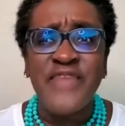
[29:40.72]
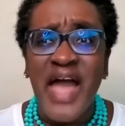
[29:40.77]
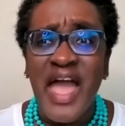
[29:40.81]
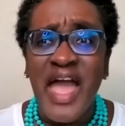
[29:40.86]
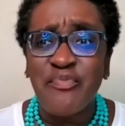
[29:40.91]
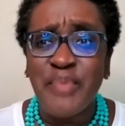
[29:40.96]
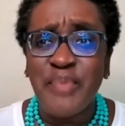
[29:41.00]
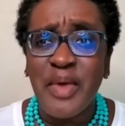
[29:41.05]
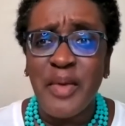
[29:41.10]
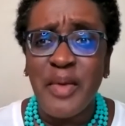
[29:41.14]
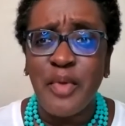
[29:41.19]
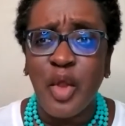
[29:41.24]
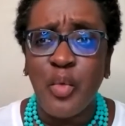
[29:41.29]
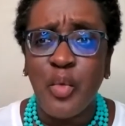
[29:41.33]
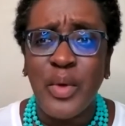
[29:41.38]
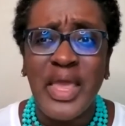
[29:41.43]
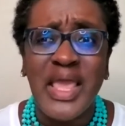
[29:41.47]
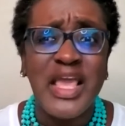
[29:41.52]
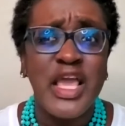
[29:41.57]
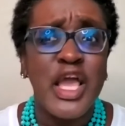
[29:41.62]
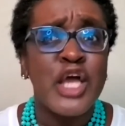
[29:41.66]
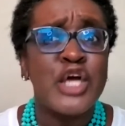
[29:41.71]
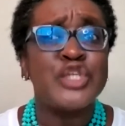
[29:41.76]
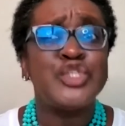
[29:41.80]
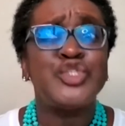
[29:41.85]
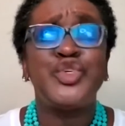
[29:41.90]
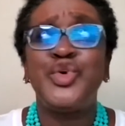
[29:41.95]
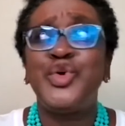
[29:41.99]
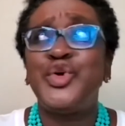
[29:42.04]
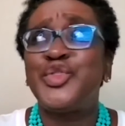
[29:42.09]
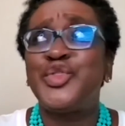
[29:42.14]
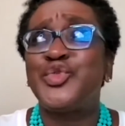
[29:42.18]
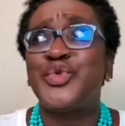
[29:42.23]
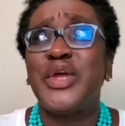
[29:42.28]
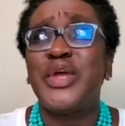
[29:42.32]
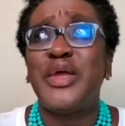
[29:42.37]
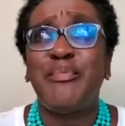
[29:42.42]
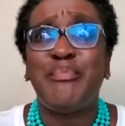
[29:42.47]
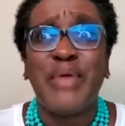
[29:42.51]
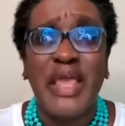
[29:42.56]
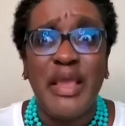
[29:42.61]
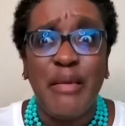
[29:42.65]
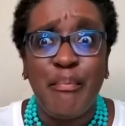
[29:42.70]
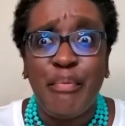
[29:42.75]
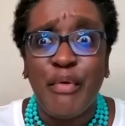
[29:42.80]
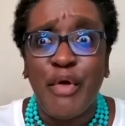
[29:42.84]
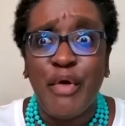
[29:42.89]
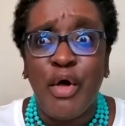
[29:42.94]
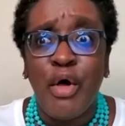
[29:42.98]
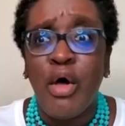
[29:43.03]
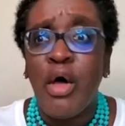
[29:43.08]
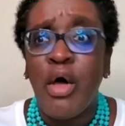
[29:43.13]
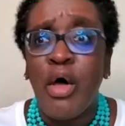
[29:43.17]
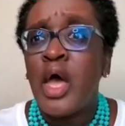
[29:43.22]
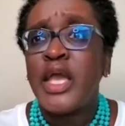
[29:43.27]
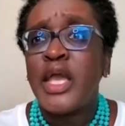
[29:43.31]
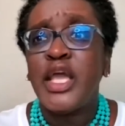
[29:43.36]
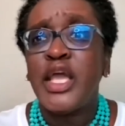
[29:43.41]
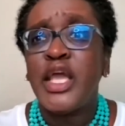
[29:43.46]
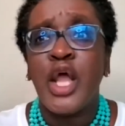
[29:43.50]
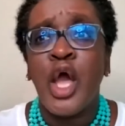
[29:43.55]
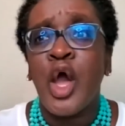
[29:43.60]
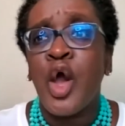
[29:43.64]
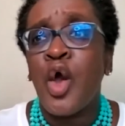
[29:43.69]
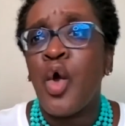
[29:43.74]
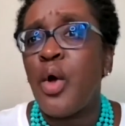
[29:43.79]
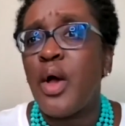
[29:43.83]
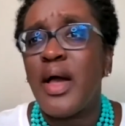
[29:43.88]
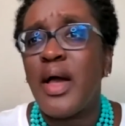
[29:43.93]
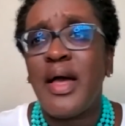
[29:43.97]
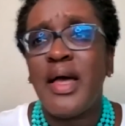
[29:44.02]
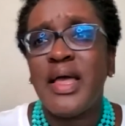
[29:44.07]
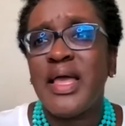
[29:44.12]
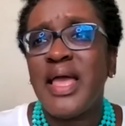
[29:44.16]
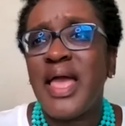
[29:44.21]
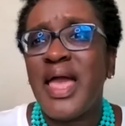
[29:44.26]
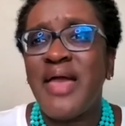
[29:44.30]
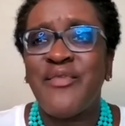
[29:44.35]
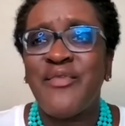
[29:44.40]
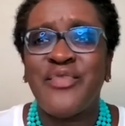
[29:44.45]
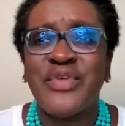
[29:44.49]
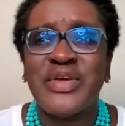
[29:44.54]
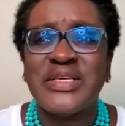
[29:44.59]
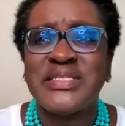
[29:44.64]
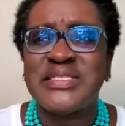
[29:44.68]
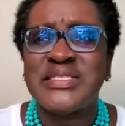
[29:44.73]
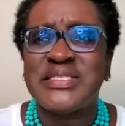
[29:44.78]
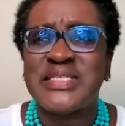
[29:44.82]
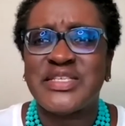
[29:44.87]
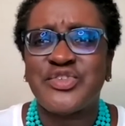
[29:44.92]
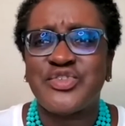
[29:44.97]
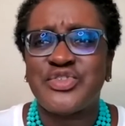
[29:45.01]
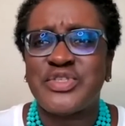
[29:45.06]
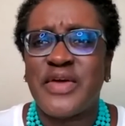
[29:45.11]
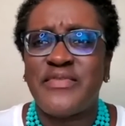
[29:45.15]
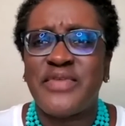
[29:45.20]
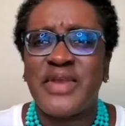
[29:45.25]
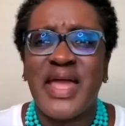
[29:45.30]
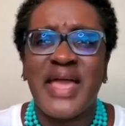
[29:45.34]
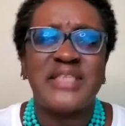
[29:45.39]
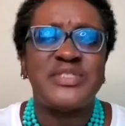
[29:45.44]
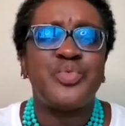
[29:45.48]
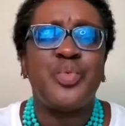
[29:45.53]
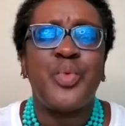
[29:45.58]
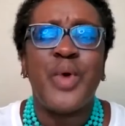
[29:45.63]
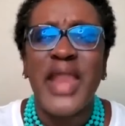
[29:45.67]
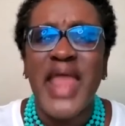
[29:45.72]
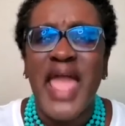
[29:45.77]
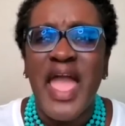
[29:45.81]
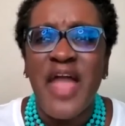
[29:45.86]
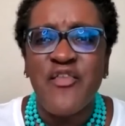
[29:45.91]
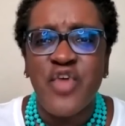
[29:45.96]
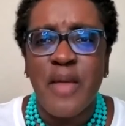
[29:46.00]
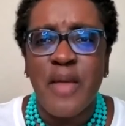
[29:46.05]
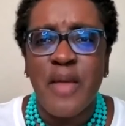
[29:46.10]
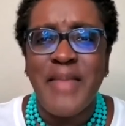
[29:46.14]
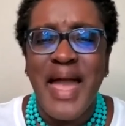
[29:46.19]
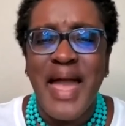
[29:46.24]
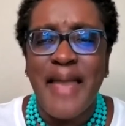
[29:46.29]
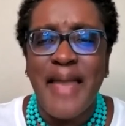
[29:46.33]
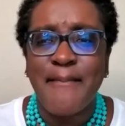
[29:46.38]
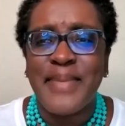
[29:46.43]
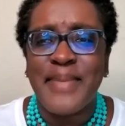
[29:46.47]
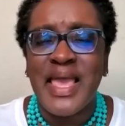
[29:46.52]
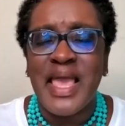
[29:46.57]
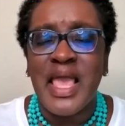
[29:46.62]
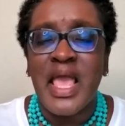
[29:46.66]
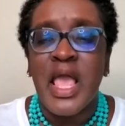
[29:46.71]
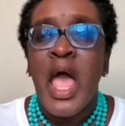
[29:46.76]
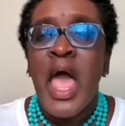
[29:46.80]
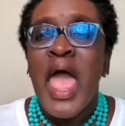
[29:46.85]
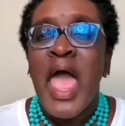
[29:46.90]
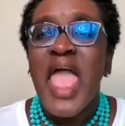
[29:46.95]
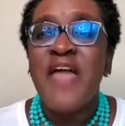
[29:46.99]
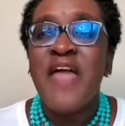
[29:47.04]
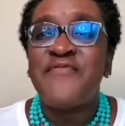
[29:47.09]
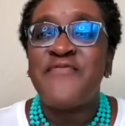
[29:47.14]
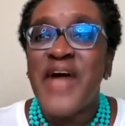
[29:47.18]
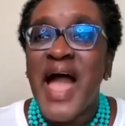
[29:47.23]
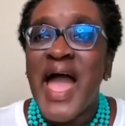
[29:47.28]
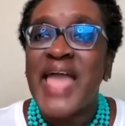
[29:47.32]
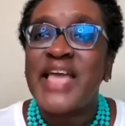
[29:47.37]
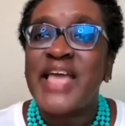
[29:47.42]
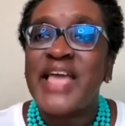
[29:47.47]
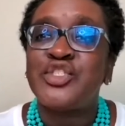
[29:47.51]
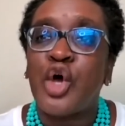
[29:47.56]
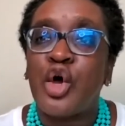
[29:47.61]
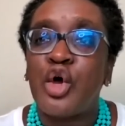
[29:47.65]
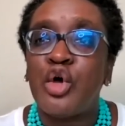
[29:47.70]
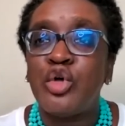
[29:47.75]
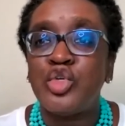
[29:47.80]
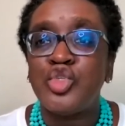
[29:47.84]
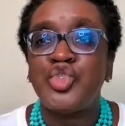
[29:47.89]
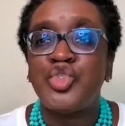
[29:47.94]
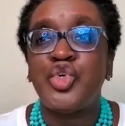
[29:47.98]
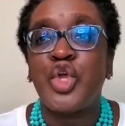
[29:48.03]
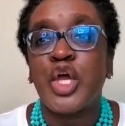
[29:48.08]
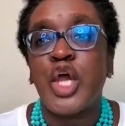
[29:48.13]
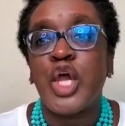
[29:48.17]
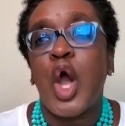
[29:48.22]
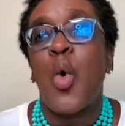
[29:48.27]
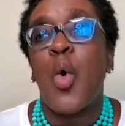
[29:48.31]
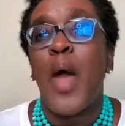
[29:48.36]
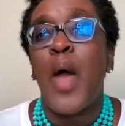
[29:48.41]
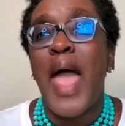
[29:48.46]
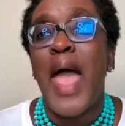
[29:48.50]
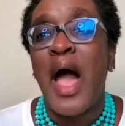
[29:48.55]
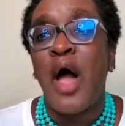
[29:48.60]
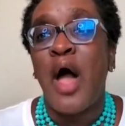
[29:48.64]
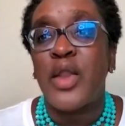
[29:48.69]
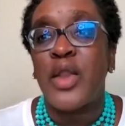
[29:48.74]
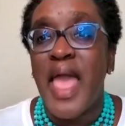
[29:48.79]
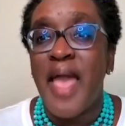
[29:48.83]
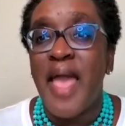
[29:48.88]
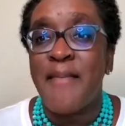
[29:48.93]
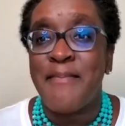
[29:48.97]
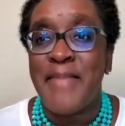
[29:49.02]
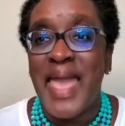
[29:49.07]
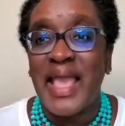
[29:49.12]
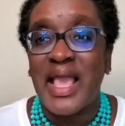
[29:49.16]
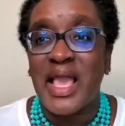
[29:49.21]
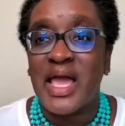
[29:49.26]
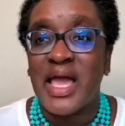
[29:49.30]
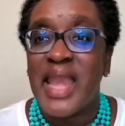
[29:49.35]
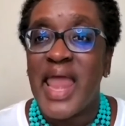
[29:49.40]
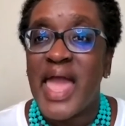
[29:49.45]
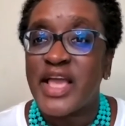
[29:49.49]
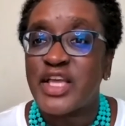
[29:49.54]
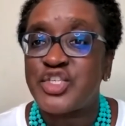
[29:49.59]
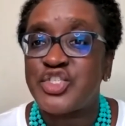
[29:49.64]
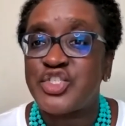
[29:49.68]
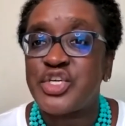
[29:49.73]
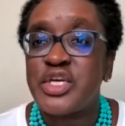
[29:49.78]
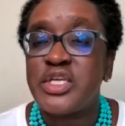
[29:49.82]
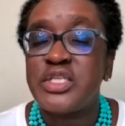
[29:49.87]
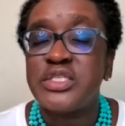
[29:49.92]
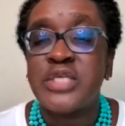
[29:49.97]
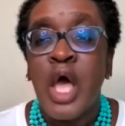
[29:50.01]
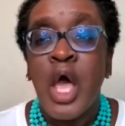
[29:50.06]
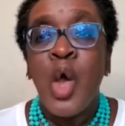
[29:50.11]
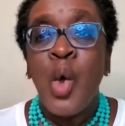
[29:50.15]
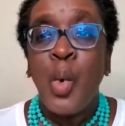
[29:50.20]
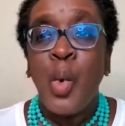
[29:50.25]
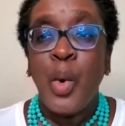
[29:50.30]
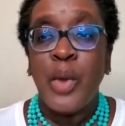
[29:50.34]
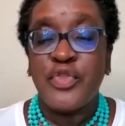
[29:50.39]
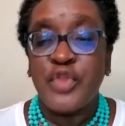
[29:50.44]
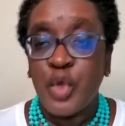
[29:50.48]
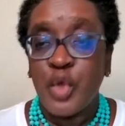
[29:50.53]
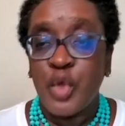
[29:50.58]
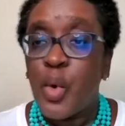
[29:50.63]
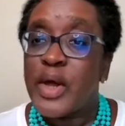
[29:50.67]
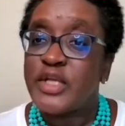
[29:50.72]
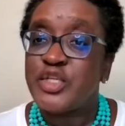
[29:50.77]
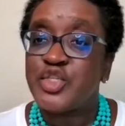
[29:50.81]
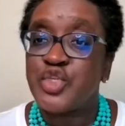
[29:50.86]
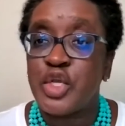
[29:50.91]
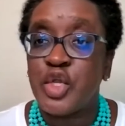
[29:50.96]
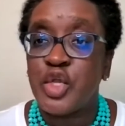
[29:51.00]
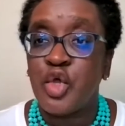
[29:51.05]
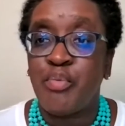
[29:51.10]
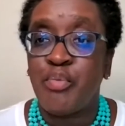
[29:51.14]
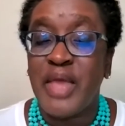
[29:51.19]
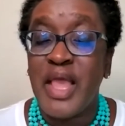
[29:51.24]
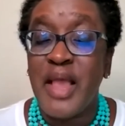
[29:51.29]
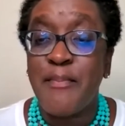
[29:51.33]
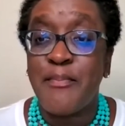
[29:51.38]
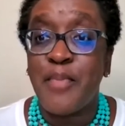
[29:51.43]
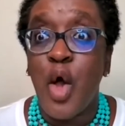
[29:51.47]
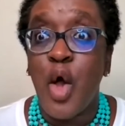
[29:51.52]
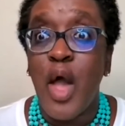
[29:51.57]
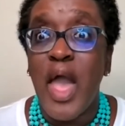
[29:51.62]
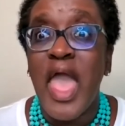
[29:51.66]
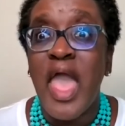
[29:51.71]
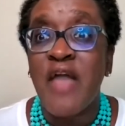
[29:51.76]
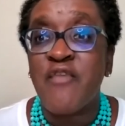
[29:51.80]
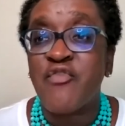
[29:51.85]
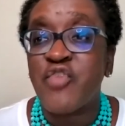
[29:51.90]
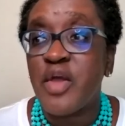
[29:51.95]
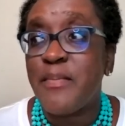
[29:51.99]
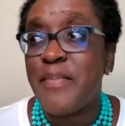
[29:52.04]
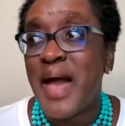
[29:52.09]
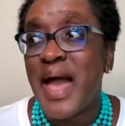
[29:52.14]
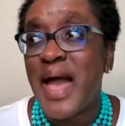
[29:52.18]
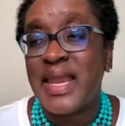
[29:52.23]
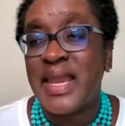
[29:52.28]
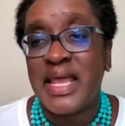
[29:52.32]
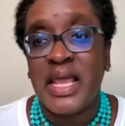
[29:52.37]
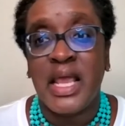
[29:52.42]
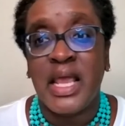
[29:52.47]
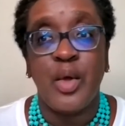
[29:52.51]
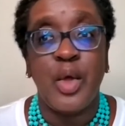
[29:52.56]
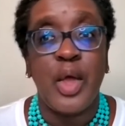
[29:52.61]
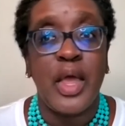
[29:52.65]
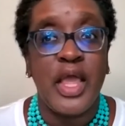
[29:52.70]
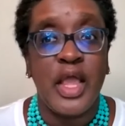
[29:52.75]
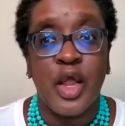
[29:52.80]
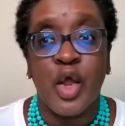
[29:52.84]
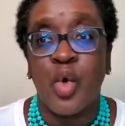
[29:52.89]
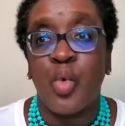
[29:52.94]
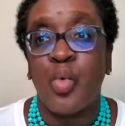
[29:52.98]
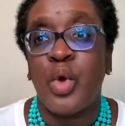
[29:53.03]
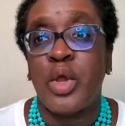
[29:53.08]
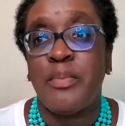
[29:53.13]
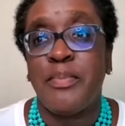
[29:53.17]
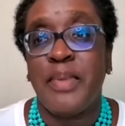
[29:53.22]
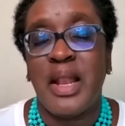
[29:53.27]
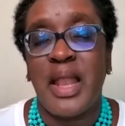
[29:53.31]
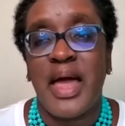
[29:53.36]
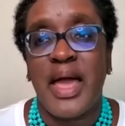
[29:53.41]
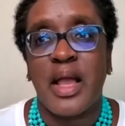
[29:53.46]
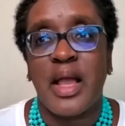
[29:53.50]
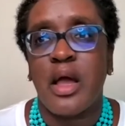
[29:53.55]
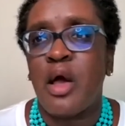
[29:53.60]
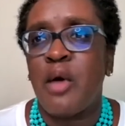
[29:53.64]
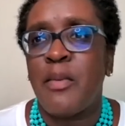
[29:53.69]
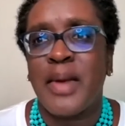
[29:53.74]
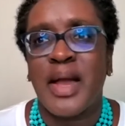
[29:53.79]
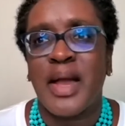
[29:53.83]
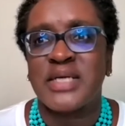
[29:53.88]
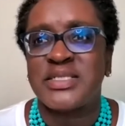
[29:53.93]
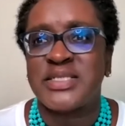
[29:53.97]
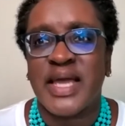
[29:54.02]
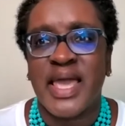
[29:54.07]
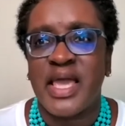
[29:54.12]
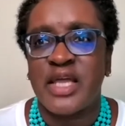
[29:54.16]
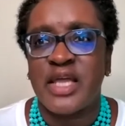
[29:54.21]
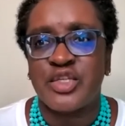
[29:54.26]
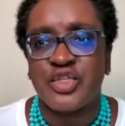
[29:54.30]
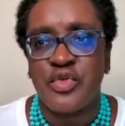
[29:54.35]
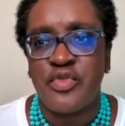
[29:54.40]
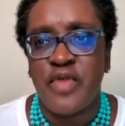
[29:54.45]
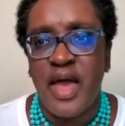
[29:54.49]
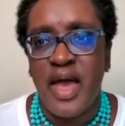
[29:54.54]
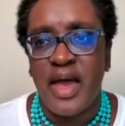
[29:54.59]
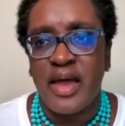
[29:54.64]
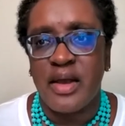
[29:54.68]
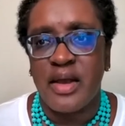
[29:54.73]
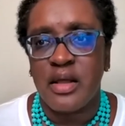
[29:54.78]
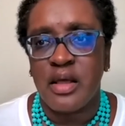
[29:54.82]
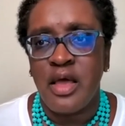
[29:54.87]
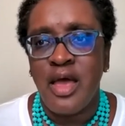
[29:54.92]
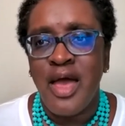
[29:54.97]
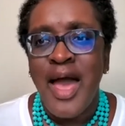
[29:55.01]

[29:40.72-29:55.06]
five people a week, two to three people, you know, uh, every six or seven days, whatever it might be. If I told you to go out and make connections with 200 new people, everybody here would be like, oh my gosh, I can't do that.